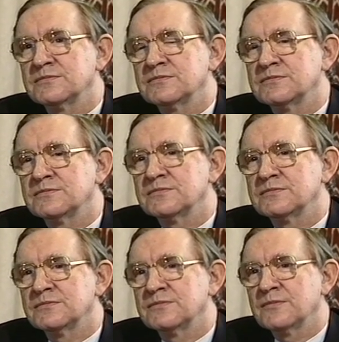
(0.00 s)

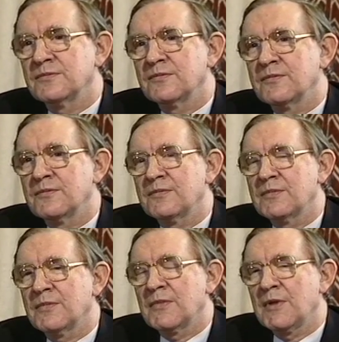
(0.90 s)

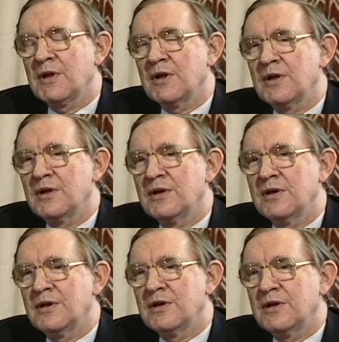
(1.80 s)

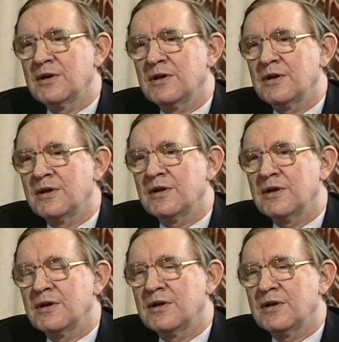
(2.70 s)

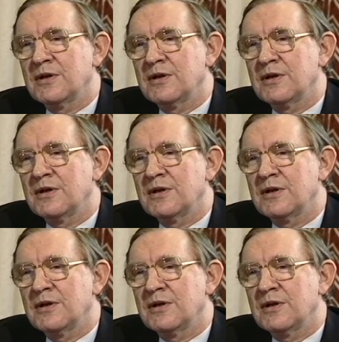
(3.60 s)
(no one is talking)